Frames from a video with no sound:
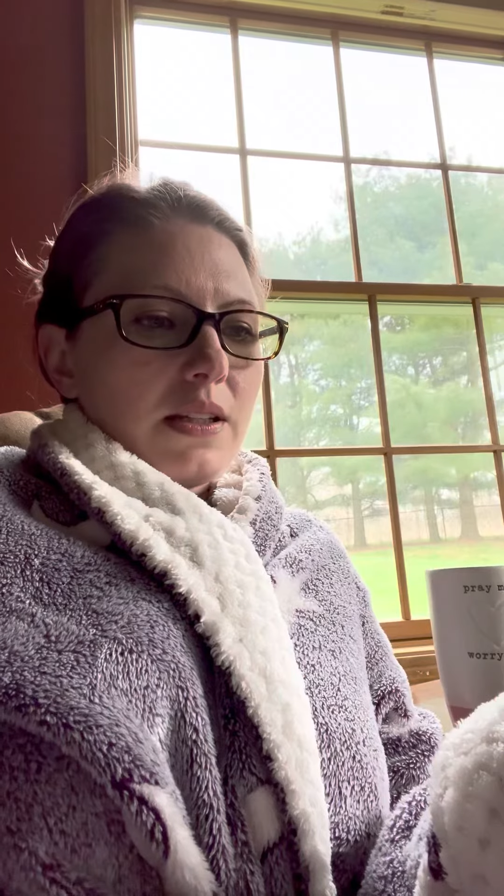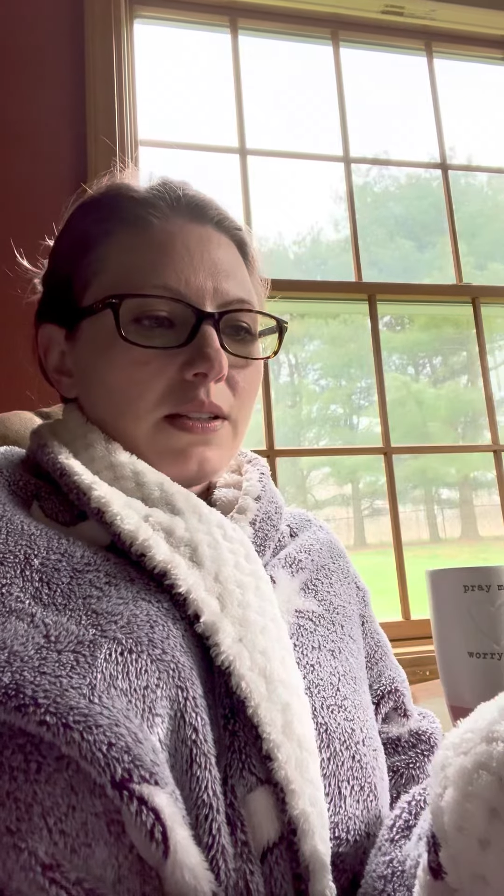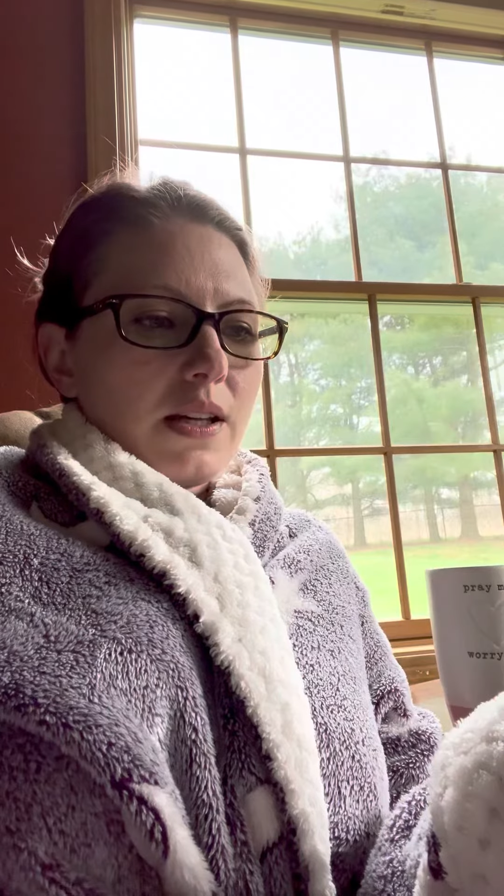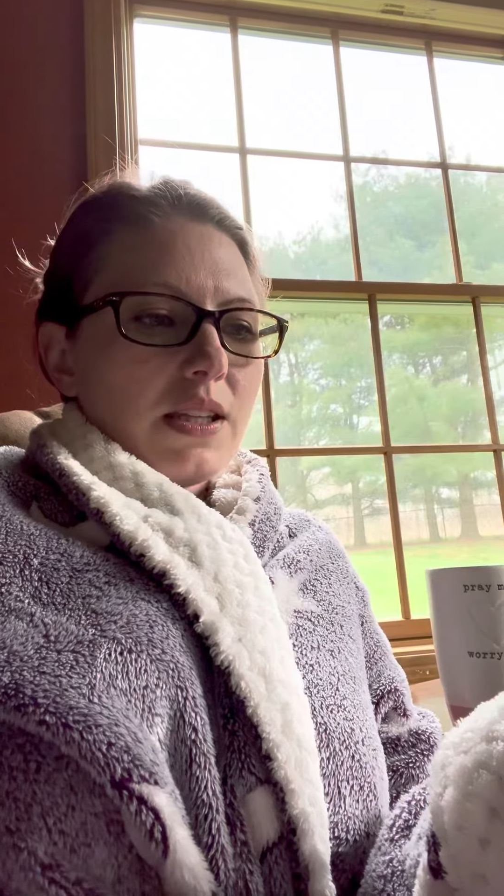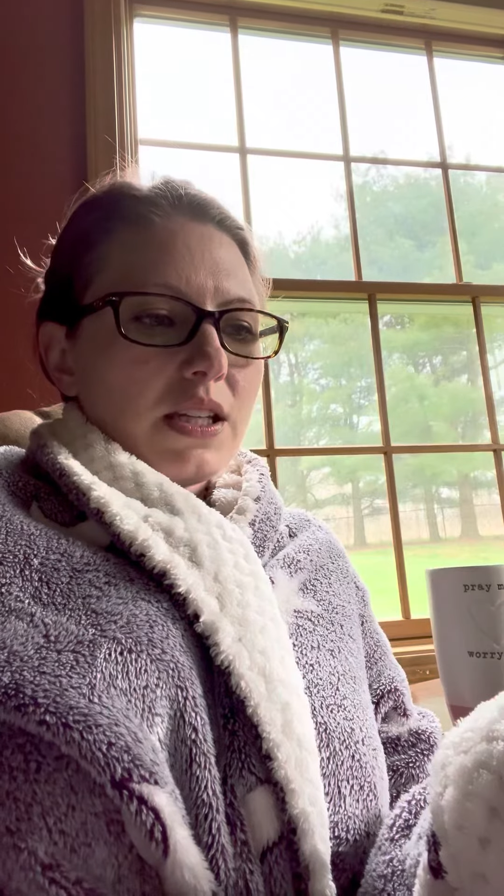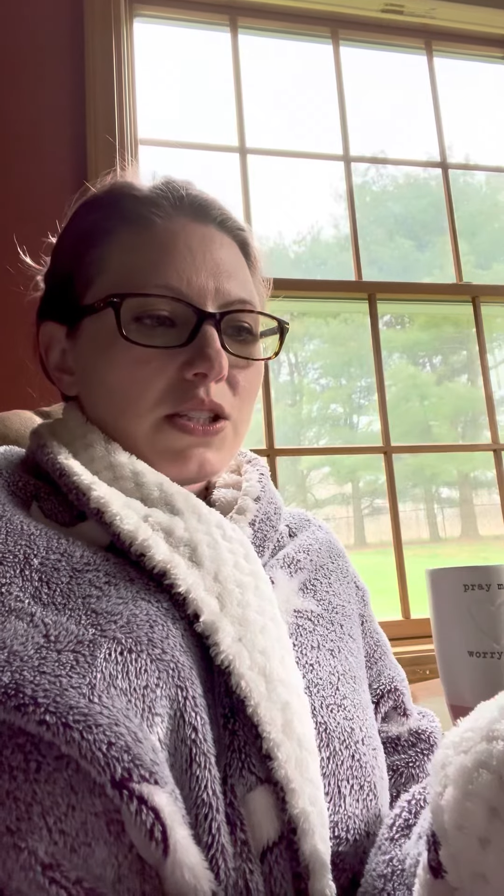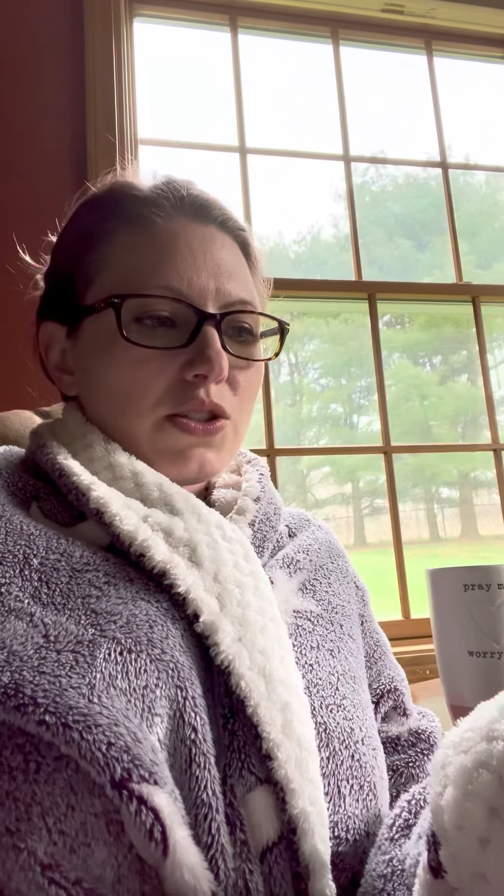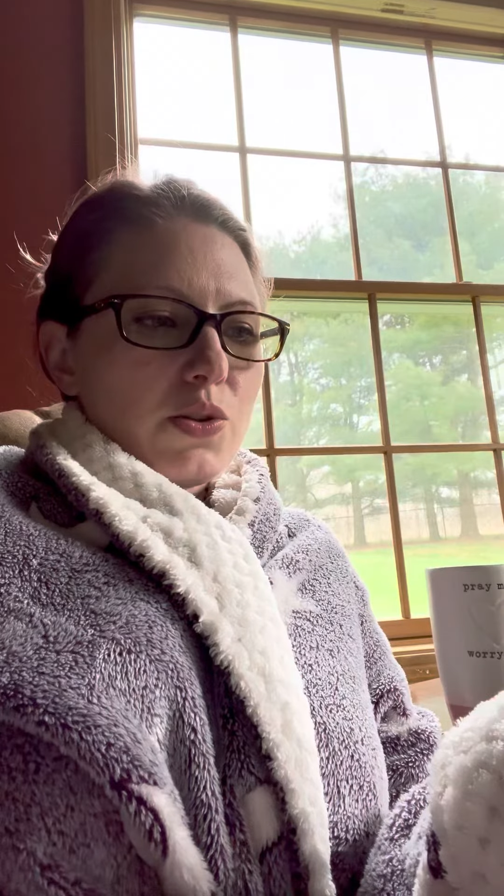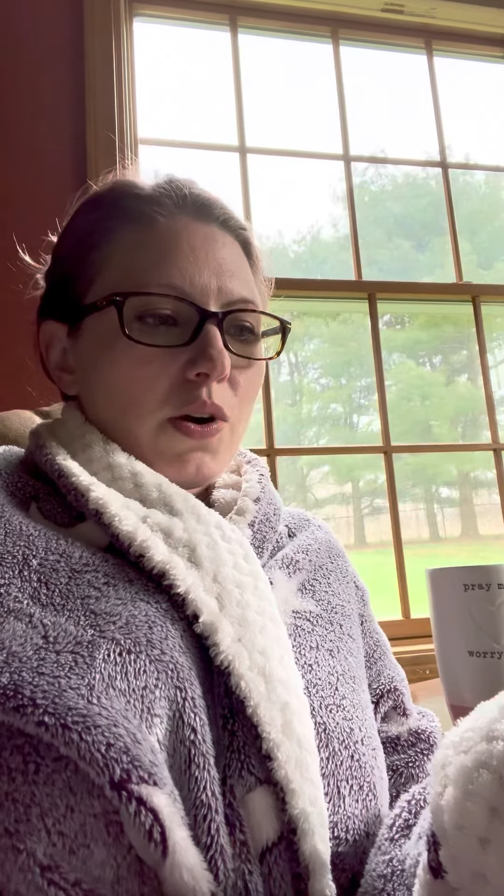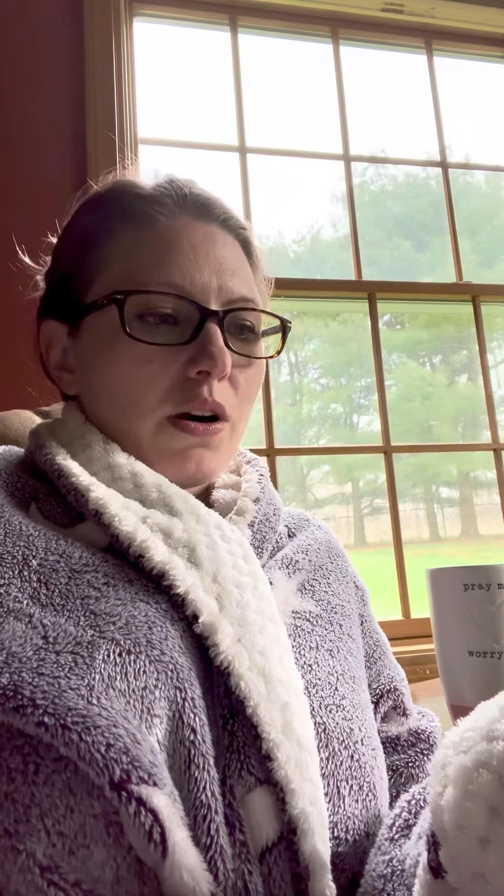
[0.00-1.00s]
nothing is
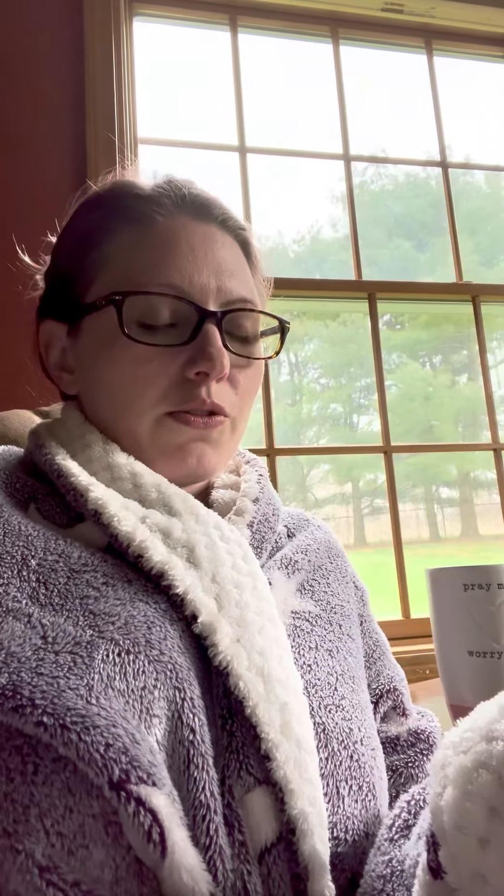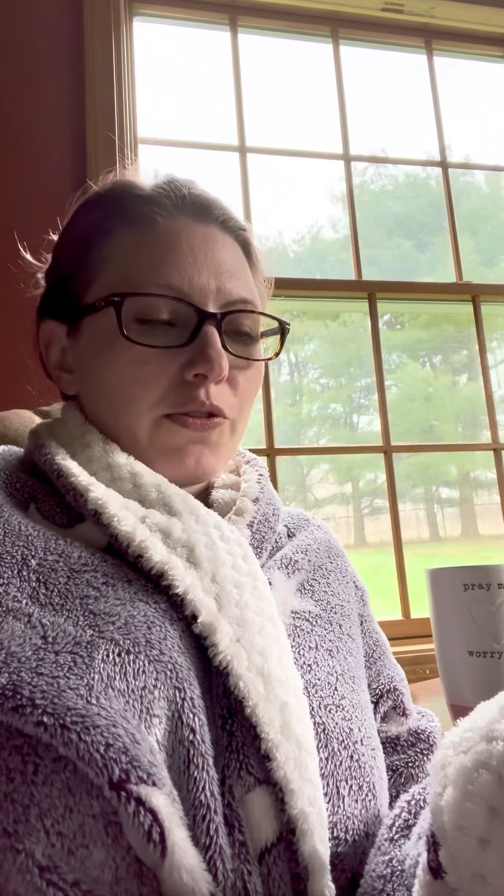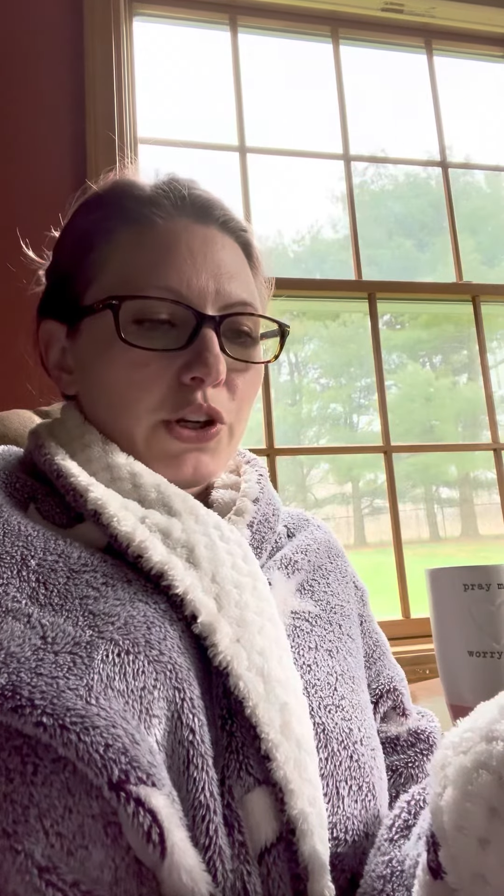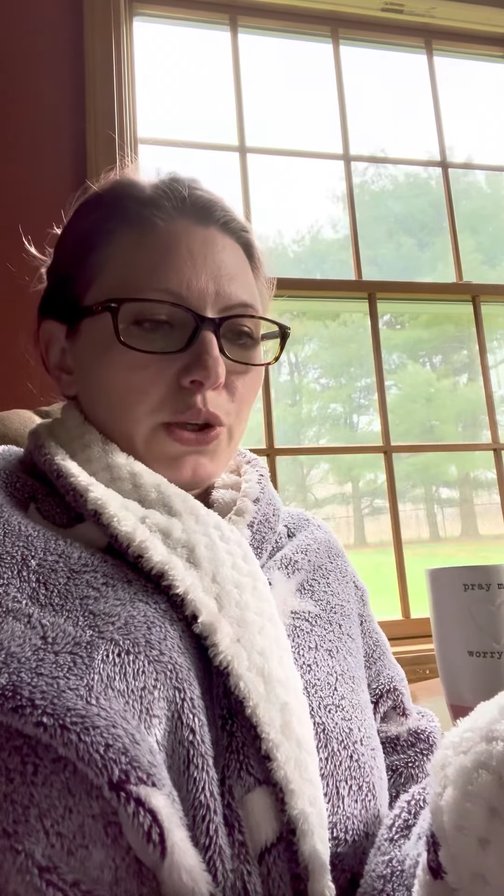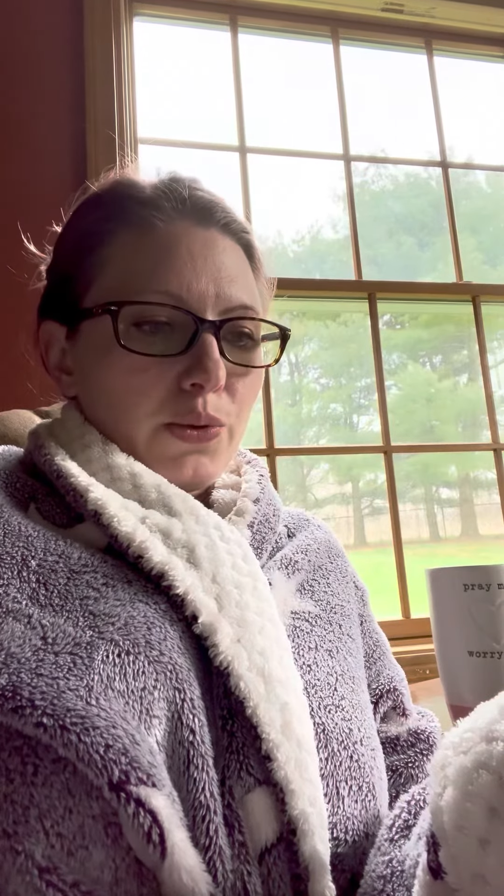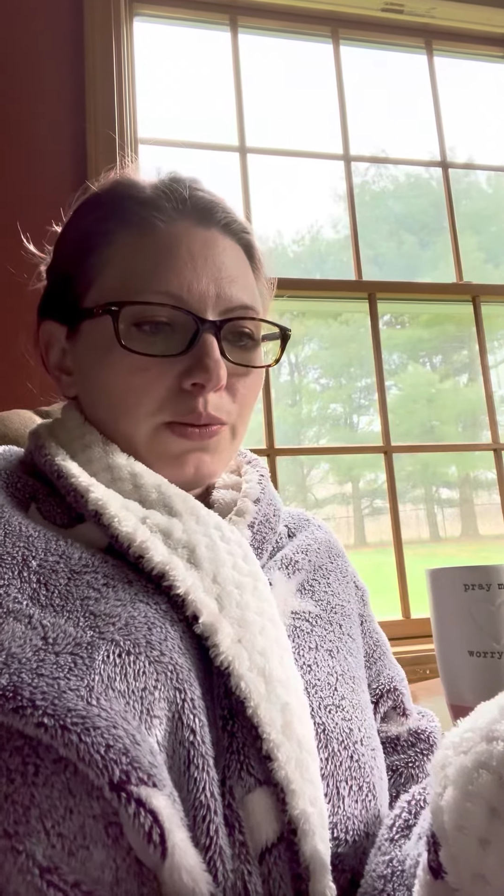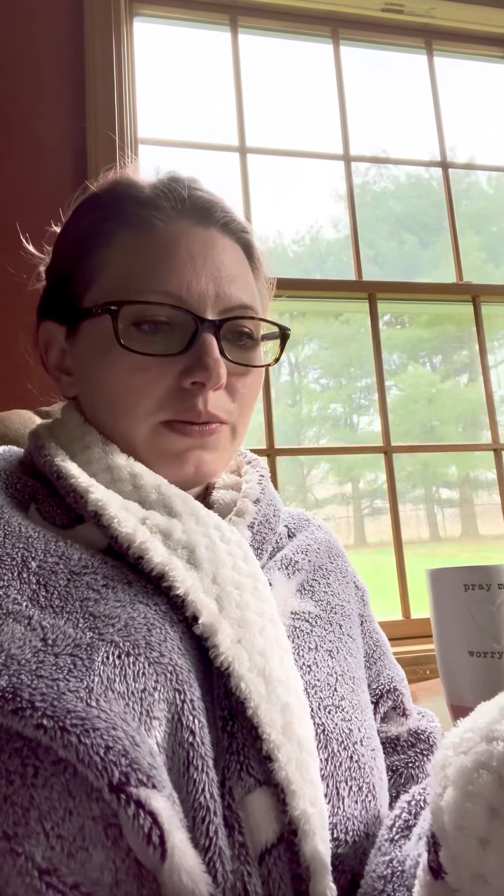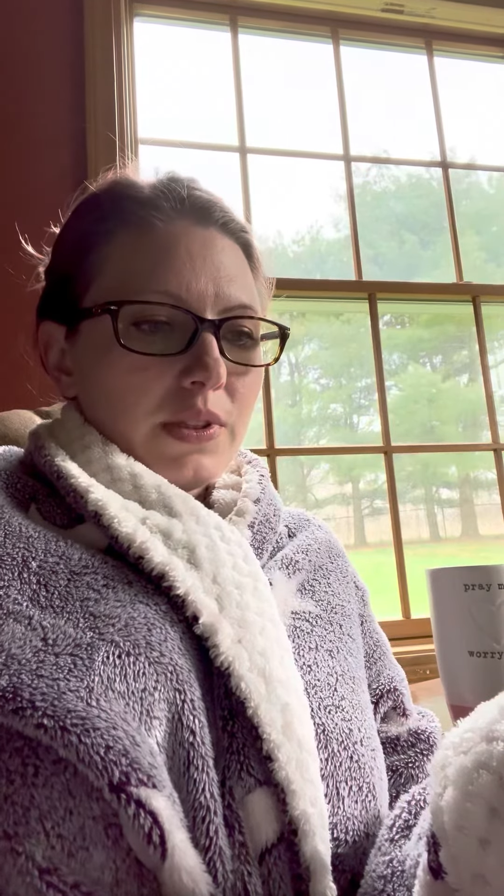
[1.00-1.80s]
too hard for you.